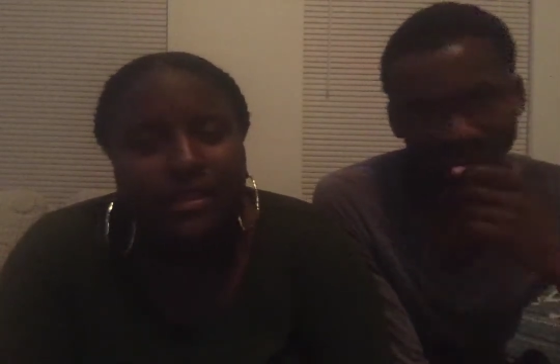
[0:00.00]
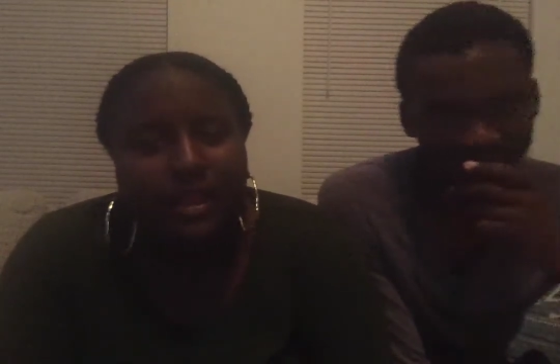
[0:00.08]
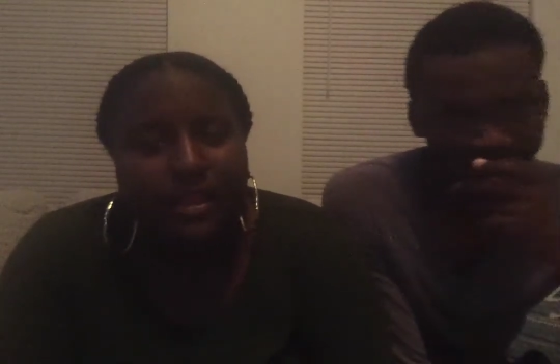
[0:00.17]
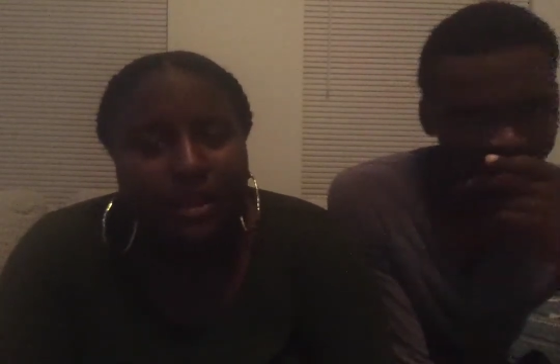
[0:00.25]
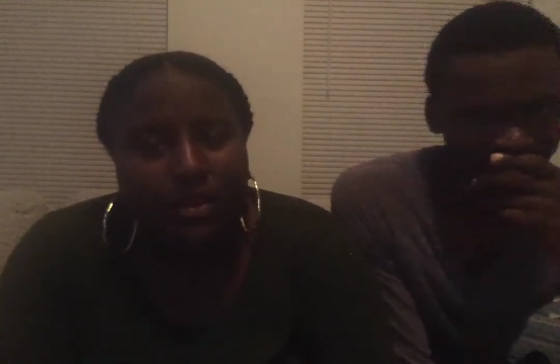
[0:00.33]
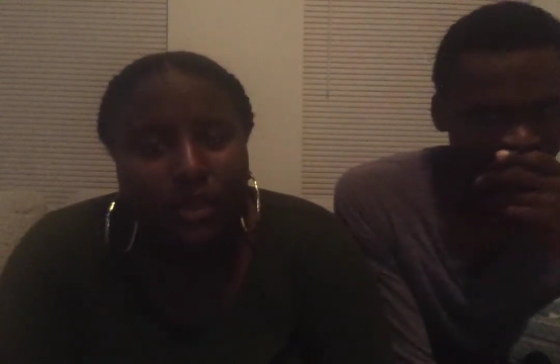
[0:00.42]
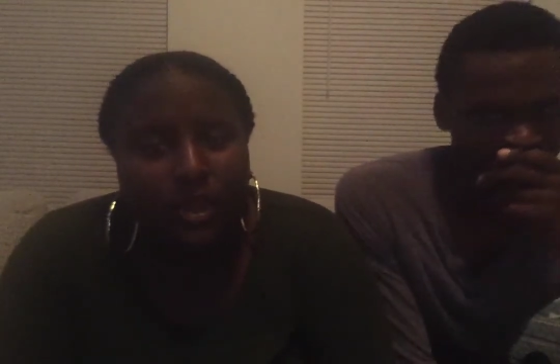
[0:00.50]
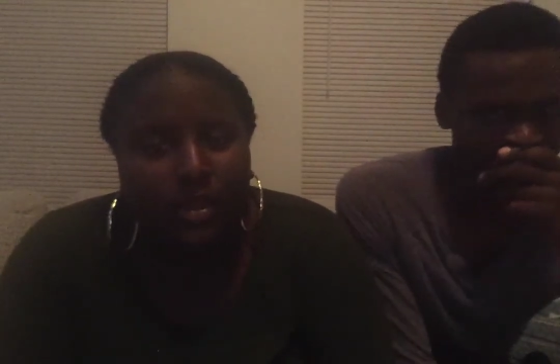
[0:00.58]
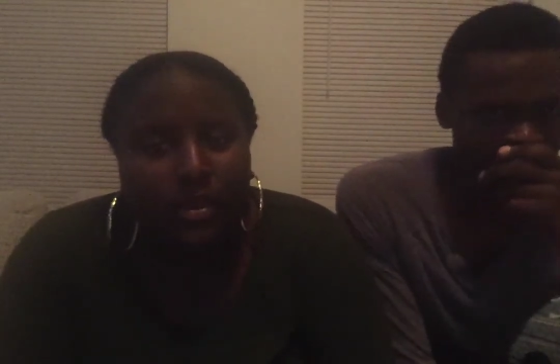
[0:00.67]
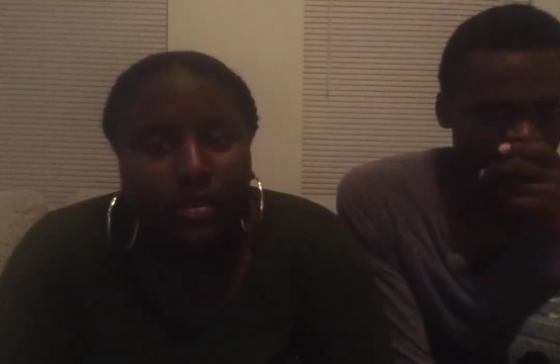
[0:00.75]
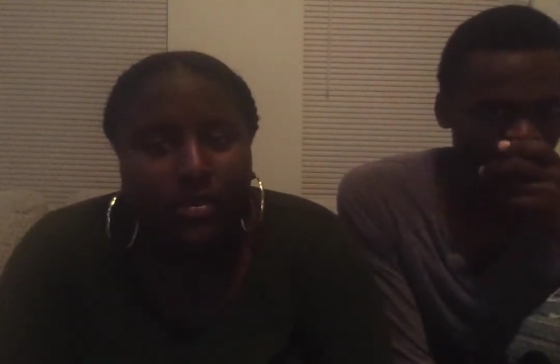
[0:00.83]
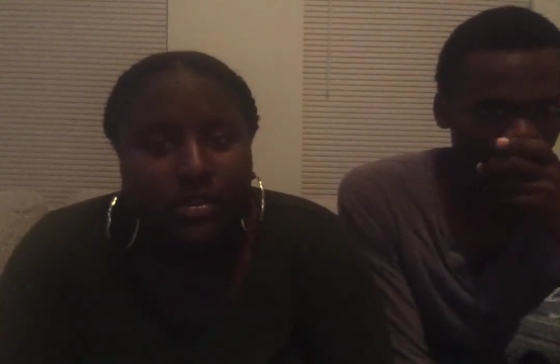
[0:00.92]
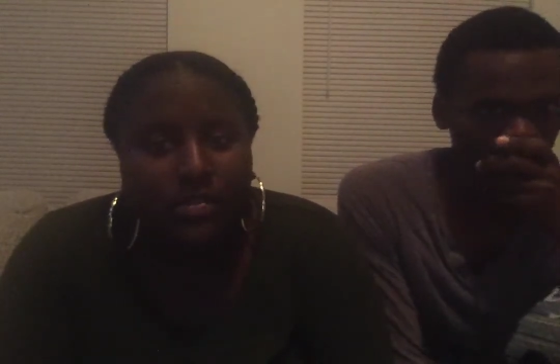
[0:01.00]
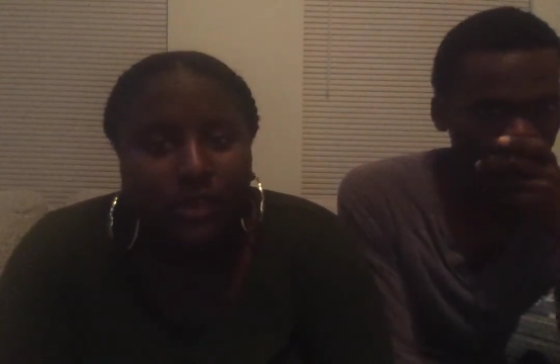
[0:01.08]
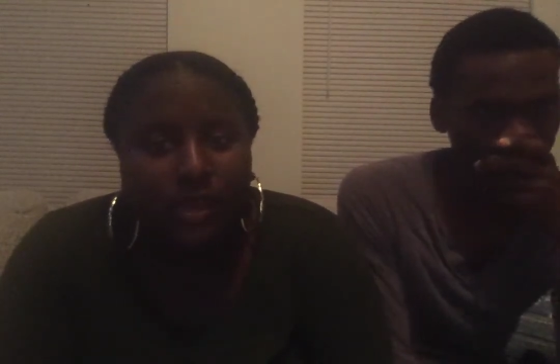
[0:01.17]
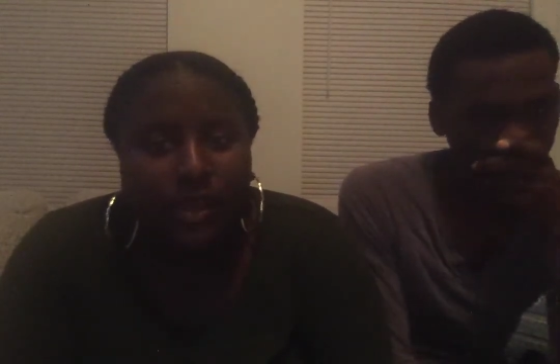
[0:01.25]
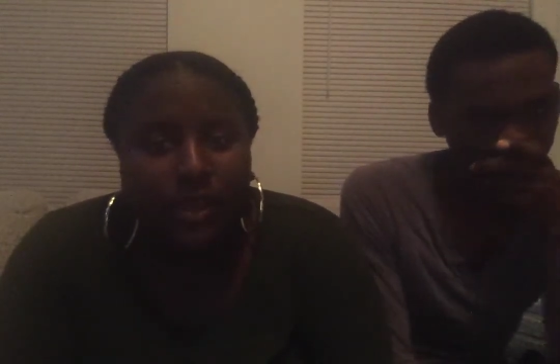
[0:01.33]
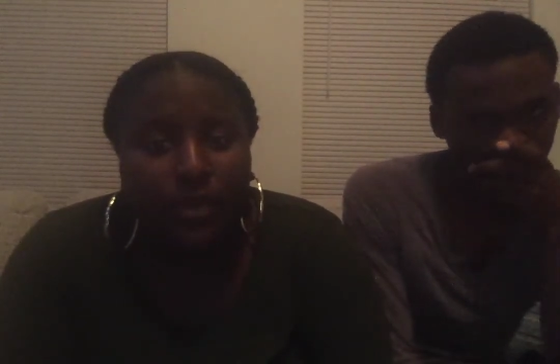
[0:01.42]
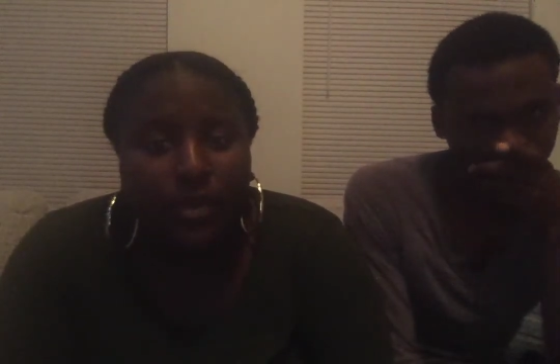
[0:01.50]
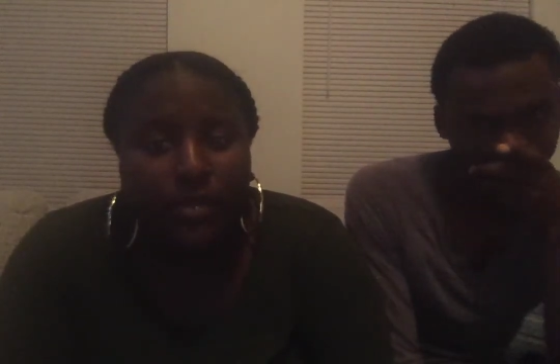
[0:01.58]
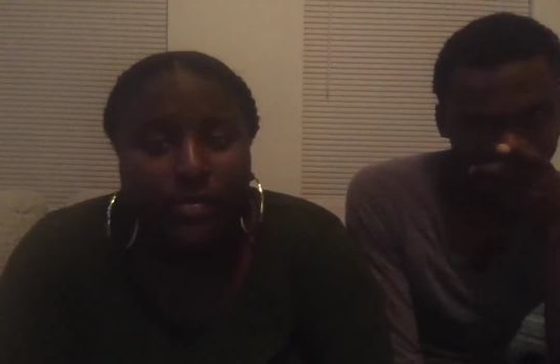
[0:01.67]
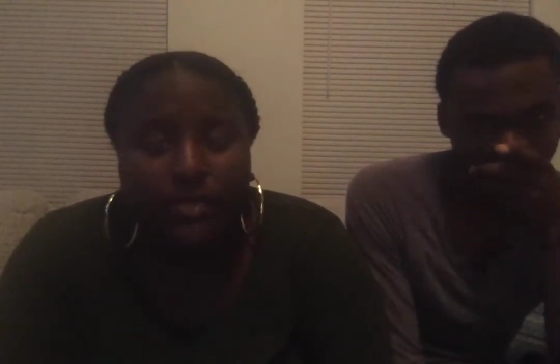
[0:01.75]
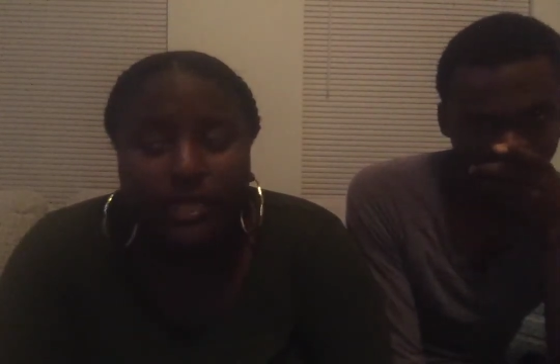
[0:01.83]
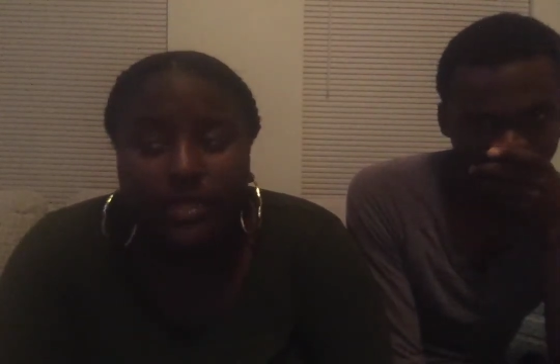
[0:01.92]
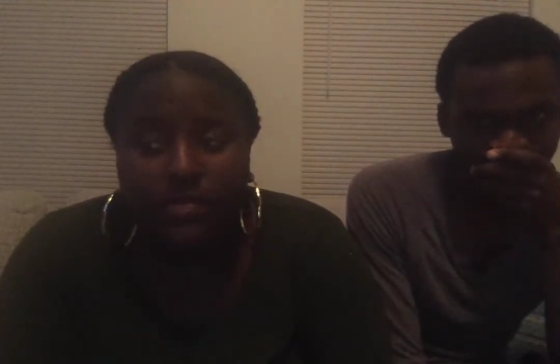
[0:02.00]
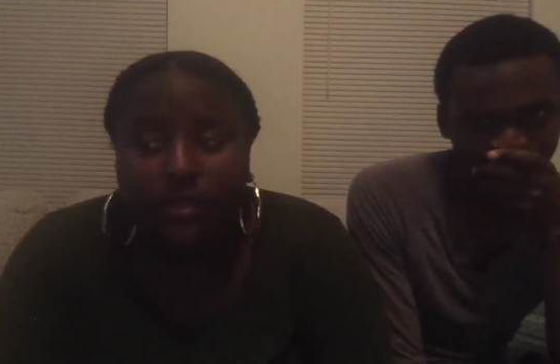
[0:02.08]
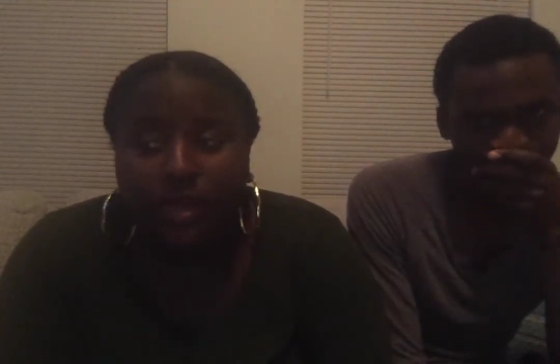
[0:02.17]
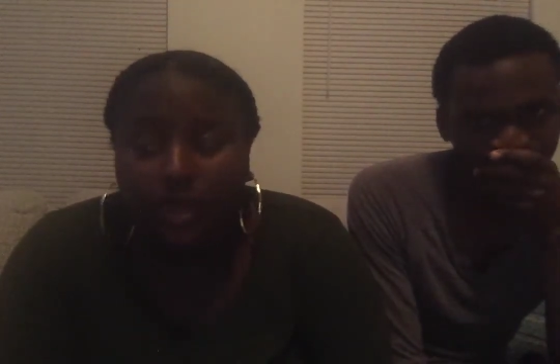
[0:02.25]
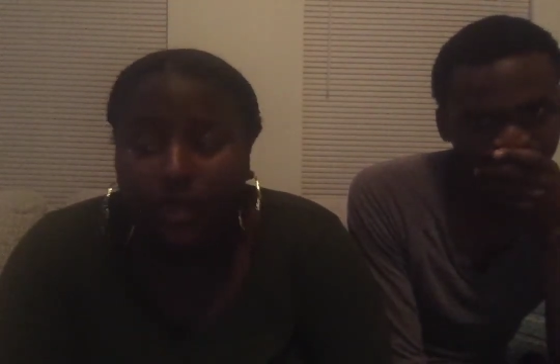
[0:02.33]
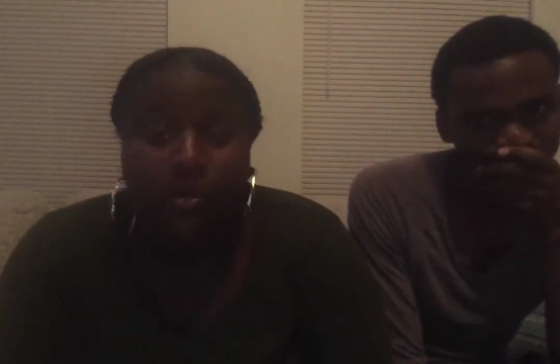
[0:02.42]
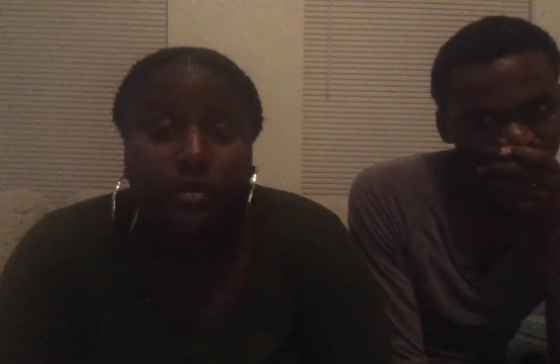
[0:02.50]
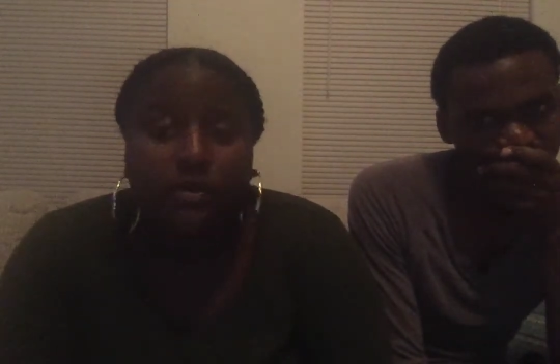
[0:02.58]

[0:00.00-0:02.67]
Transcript: they know now. Hell is a bad word, but they just like hell